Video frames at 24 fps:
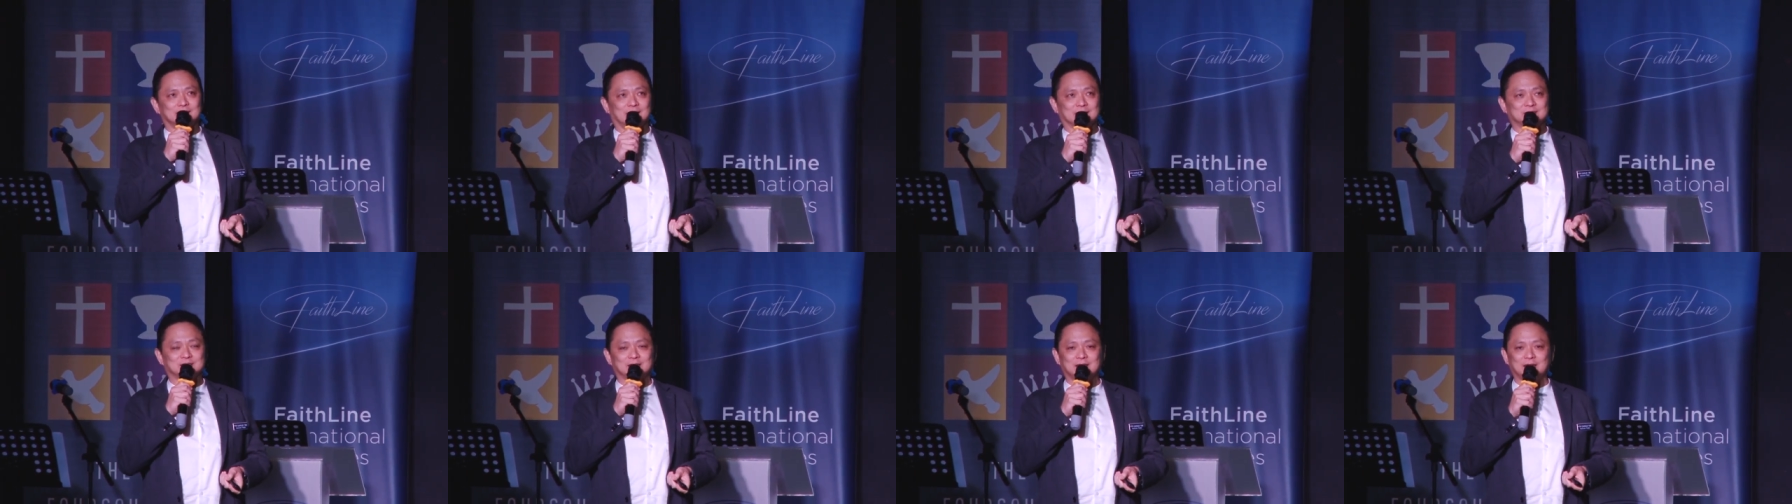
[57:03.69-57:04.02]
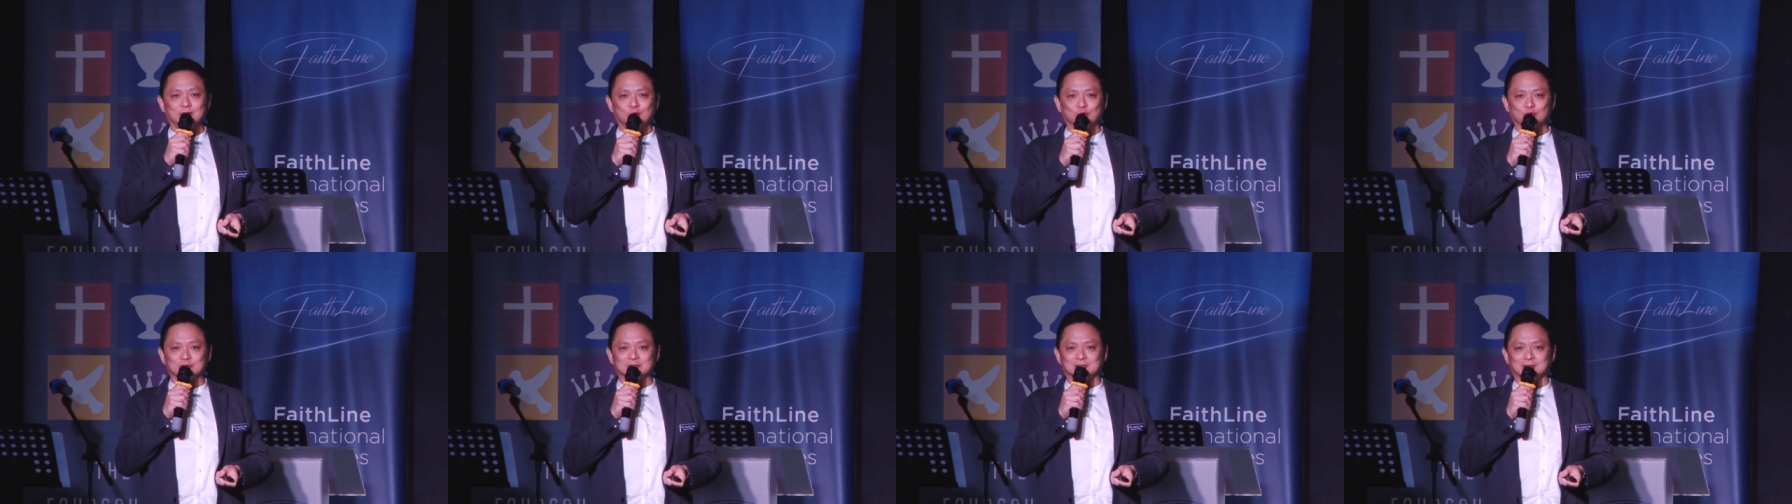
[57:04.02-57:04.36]

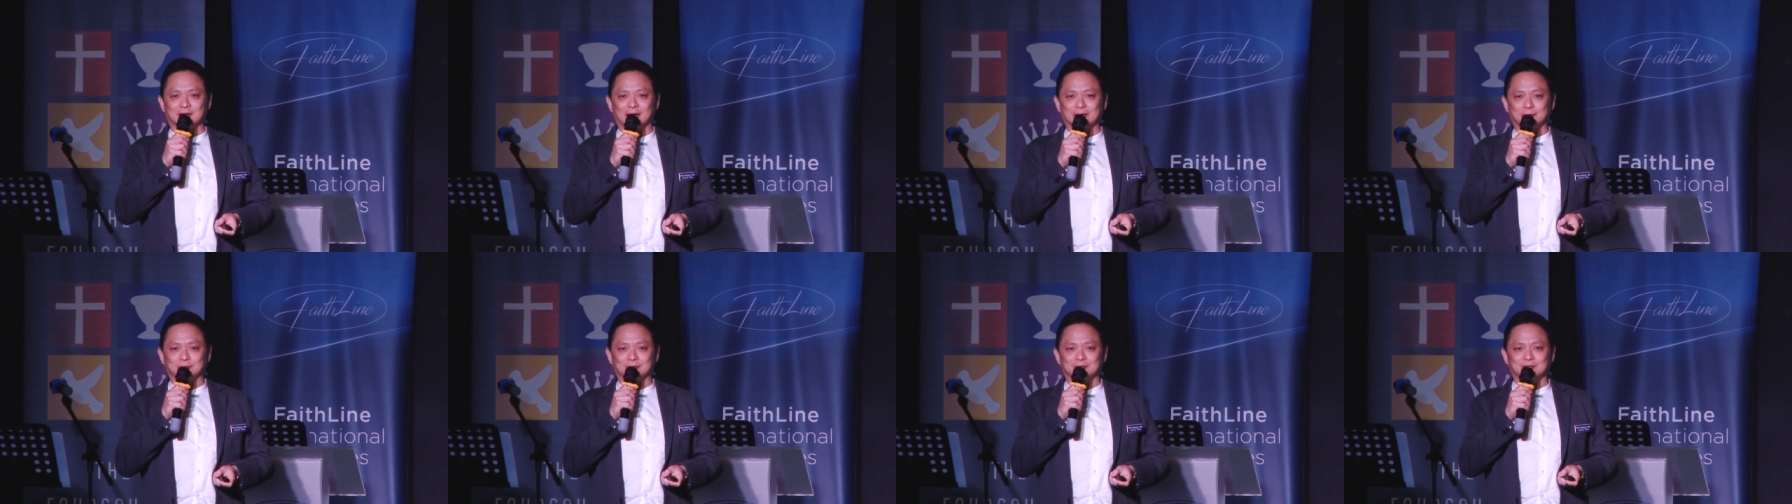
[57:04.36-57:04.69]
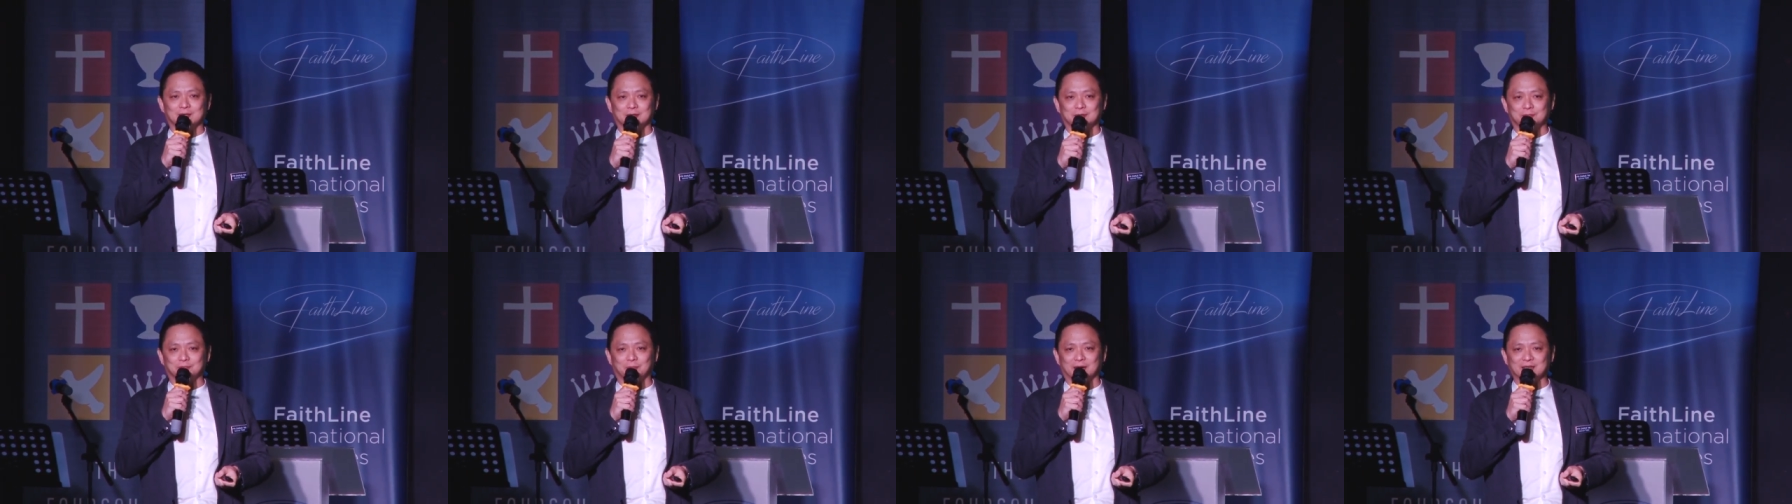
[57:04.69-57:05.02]
actually looks like
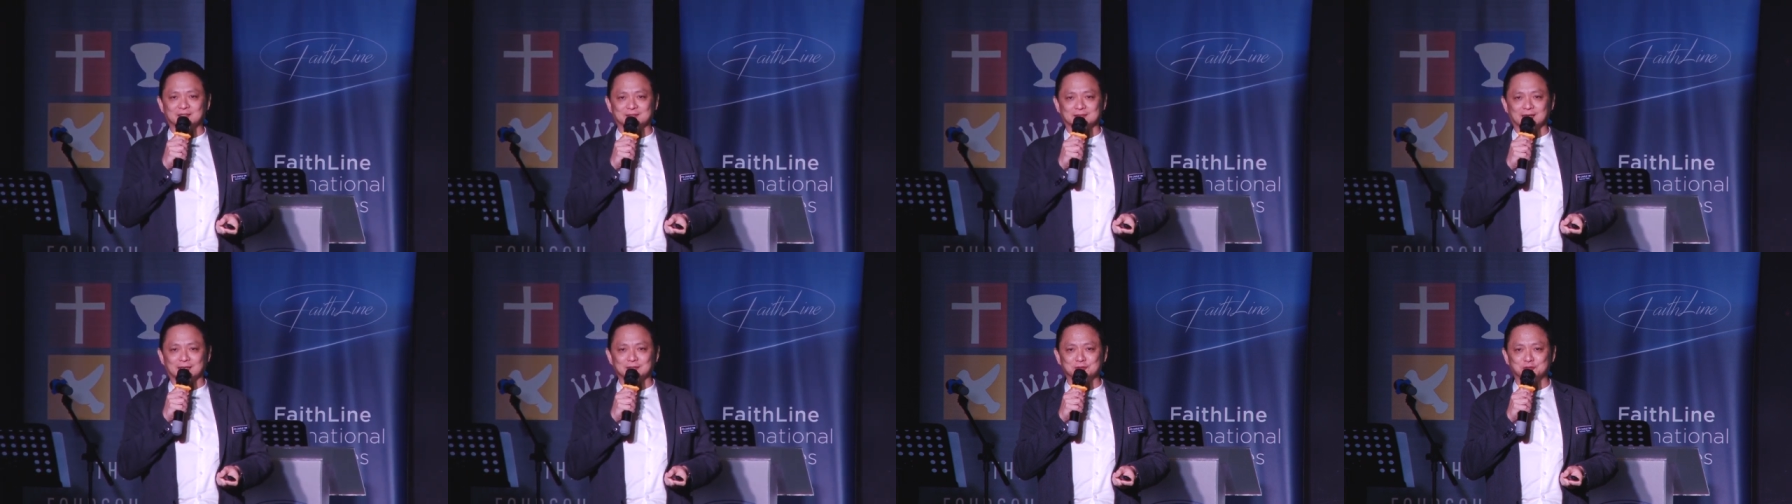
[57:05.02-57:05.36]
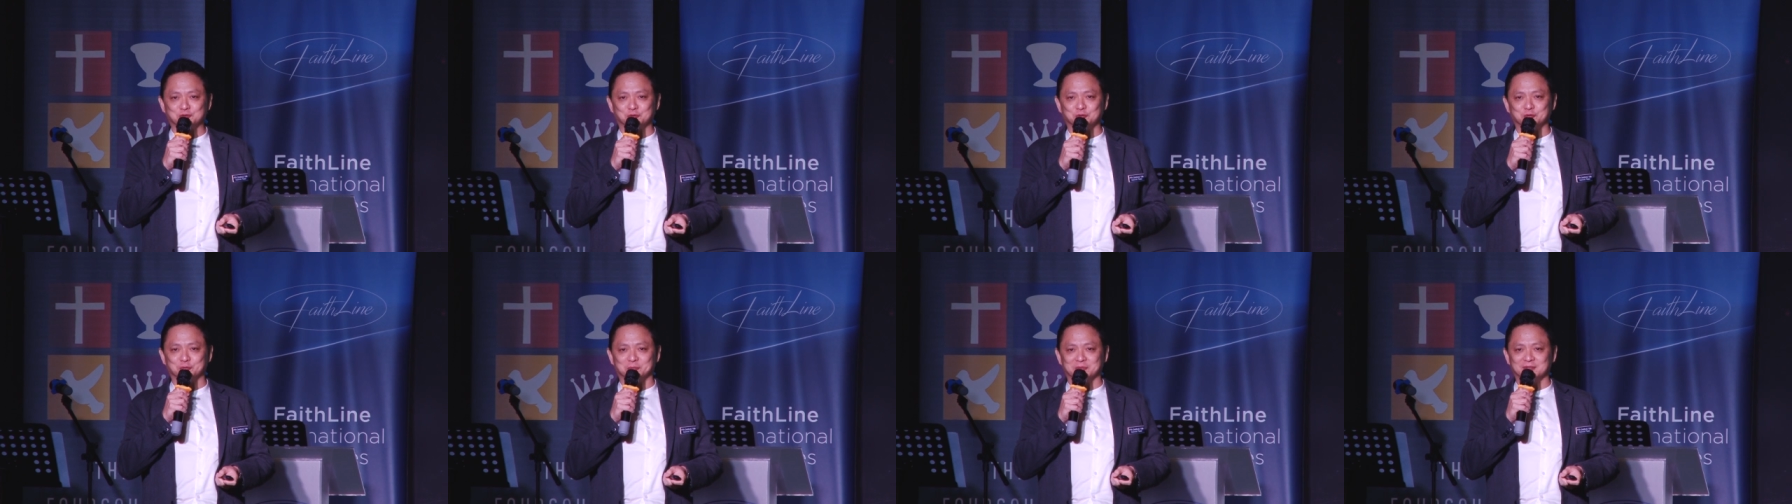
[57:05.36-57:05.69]
my
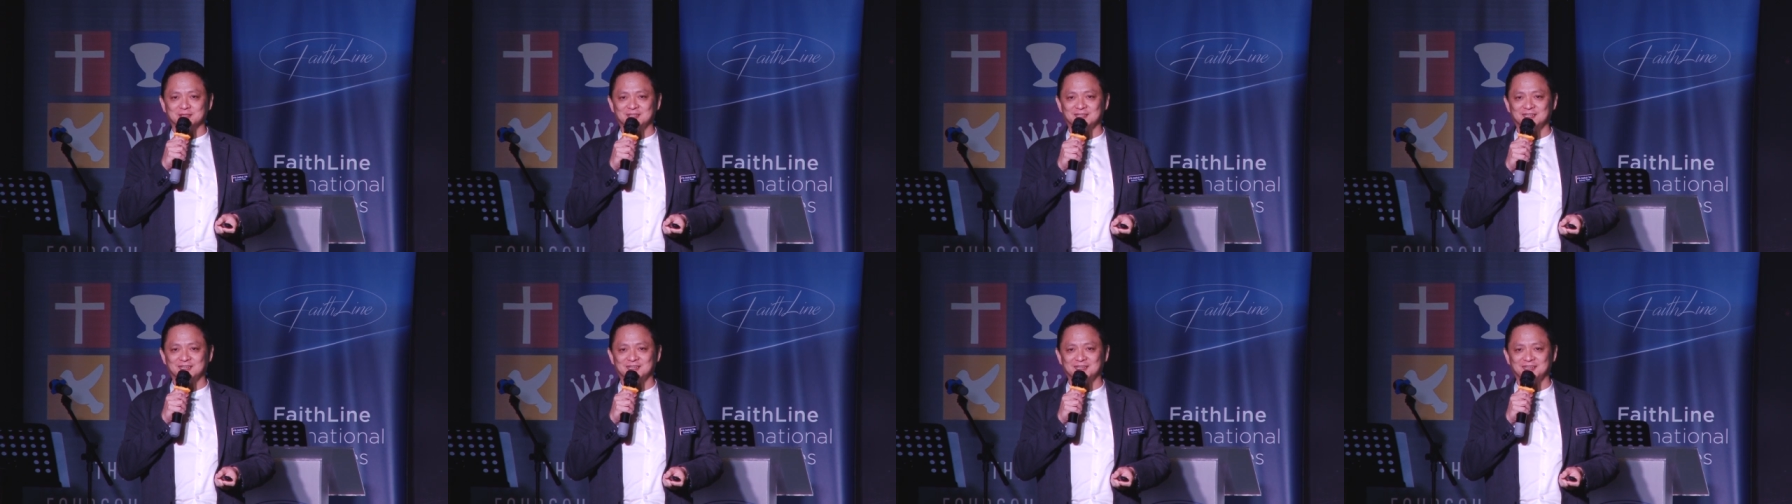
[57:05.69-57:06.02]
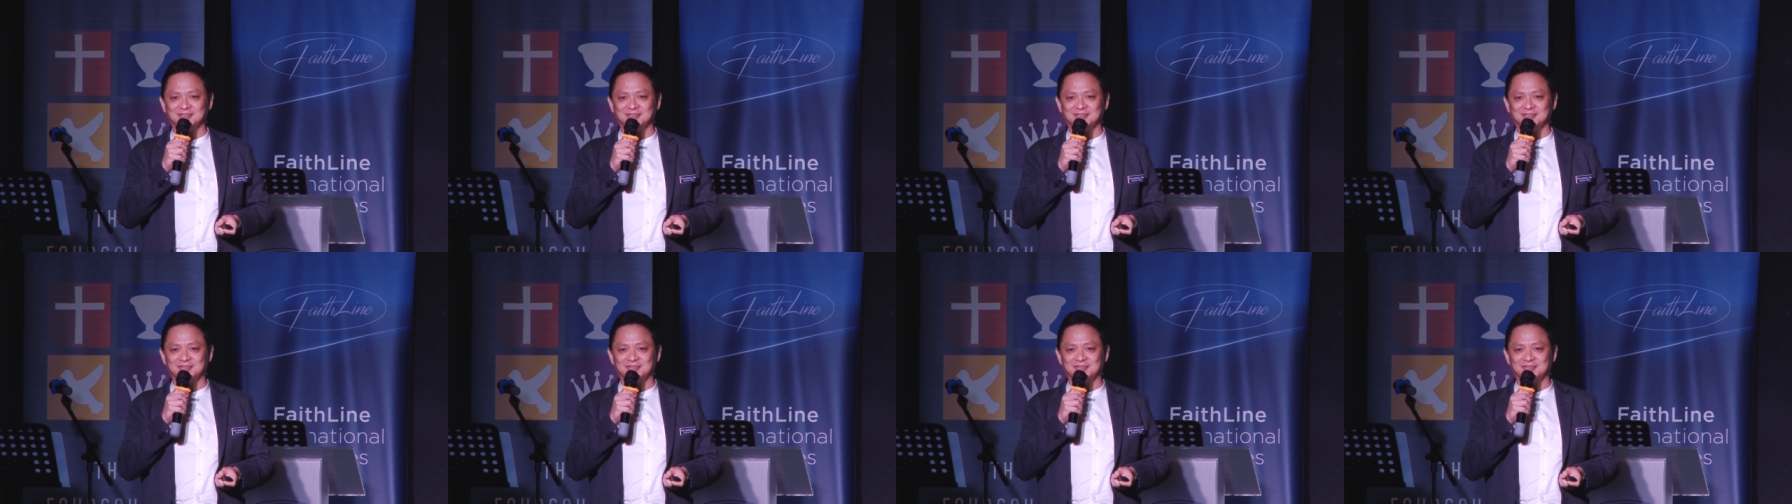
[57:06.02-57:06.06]
son's room.